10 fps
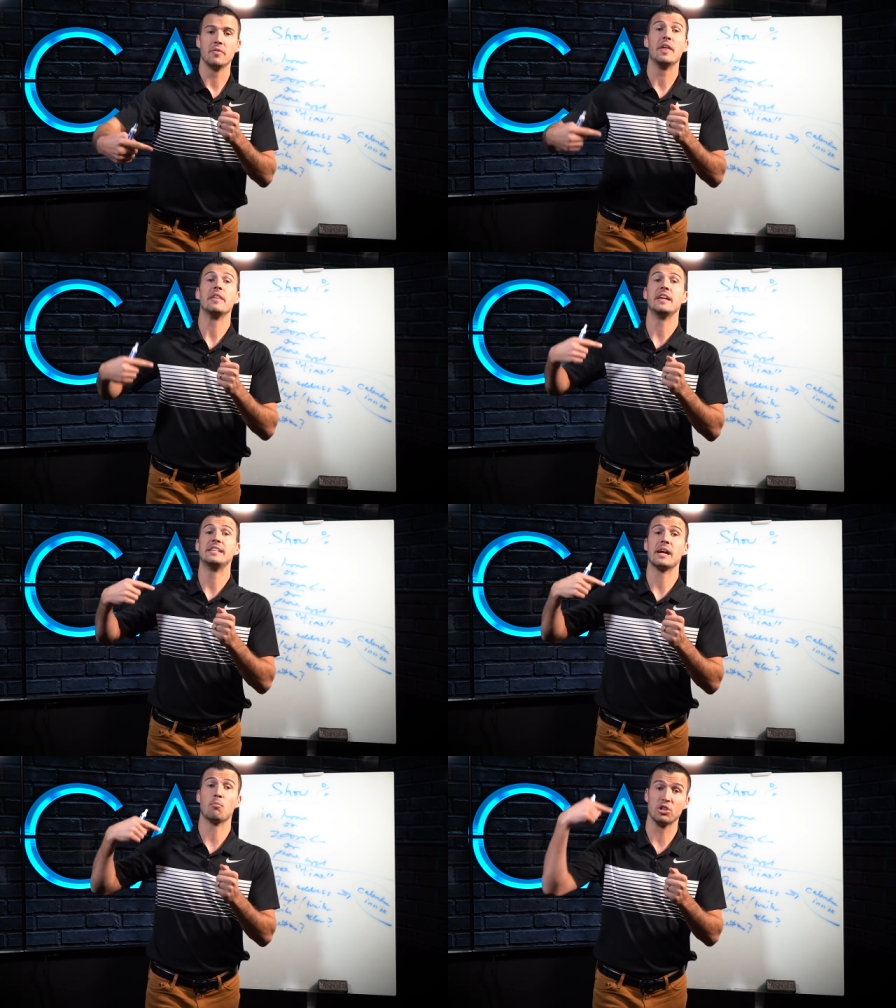they
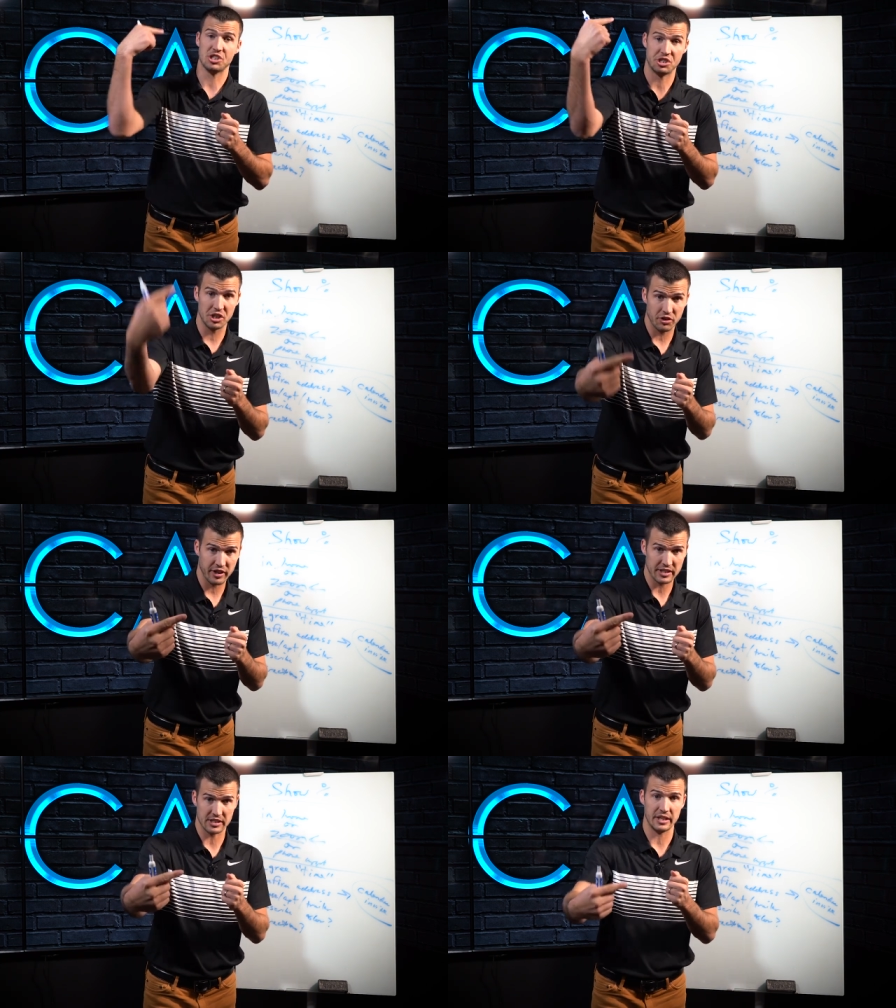take it more
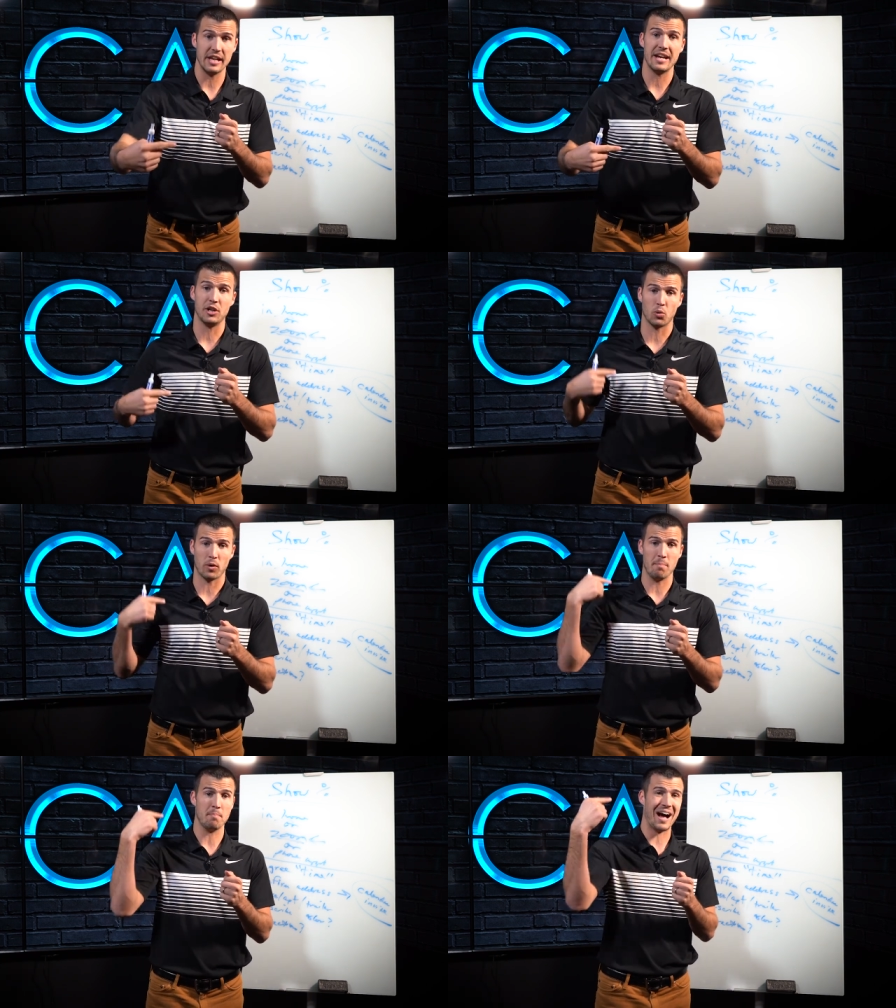seriously and it'll
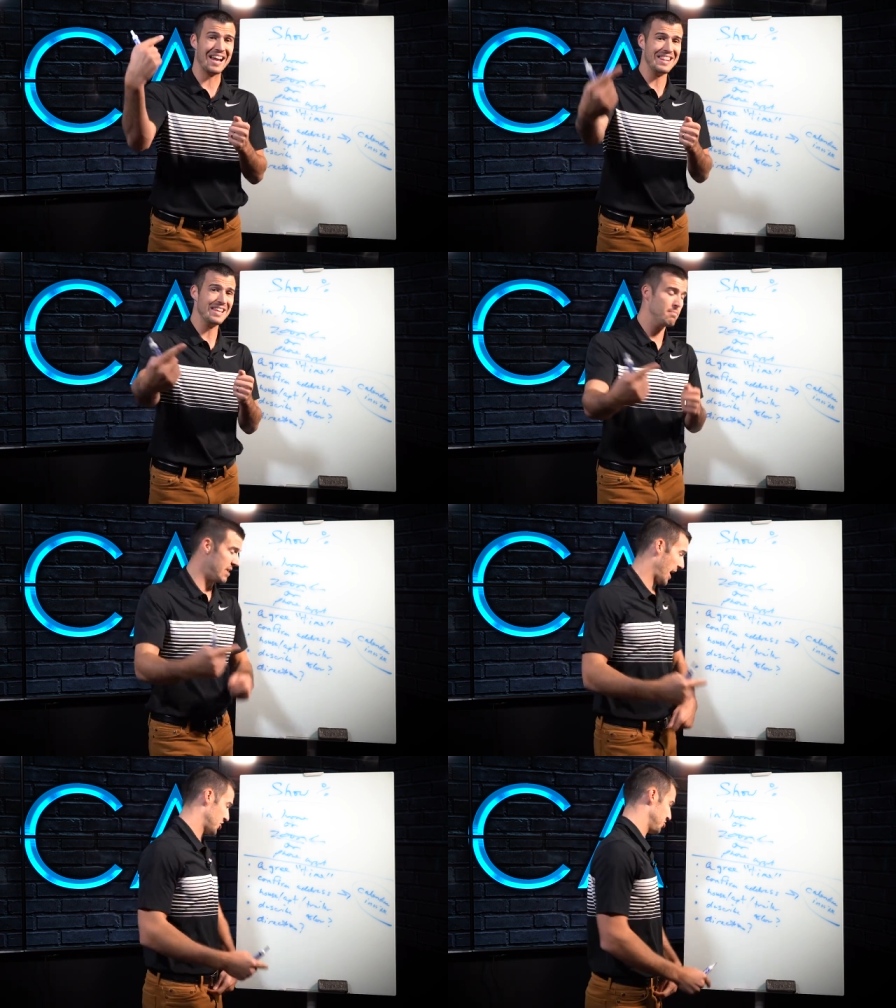remind them
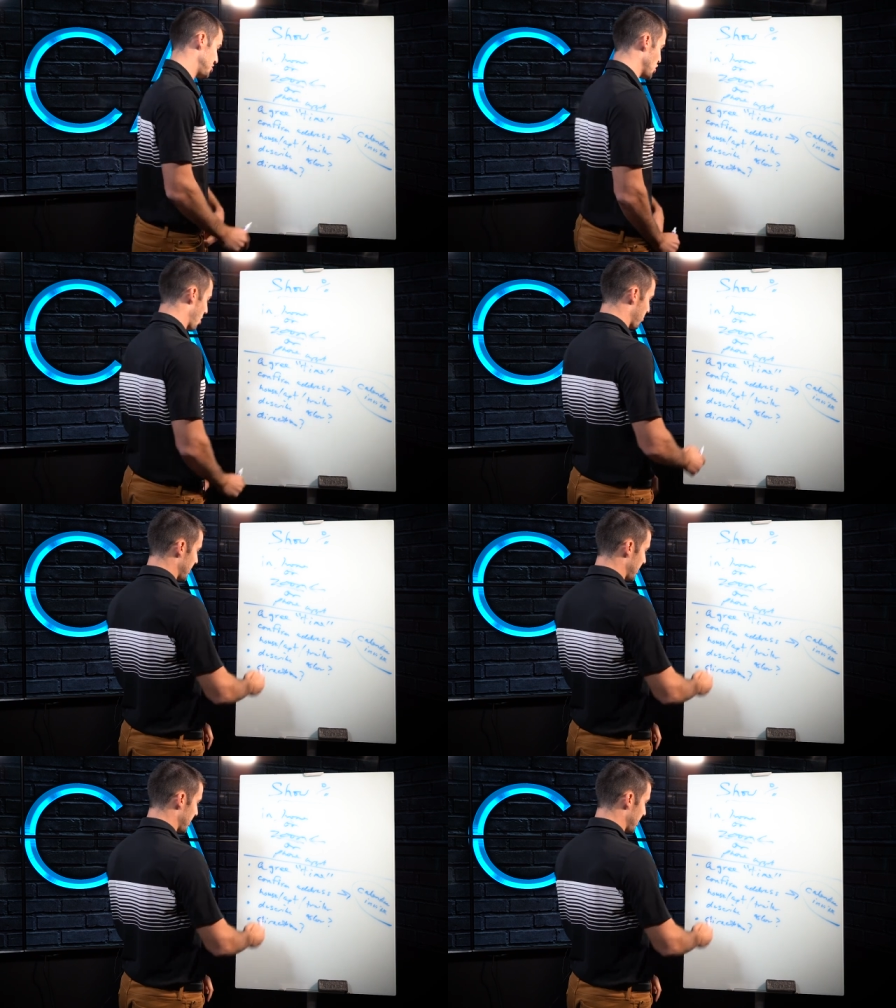to actually show up,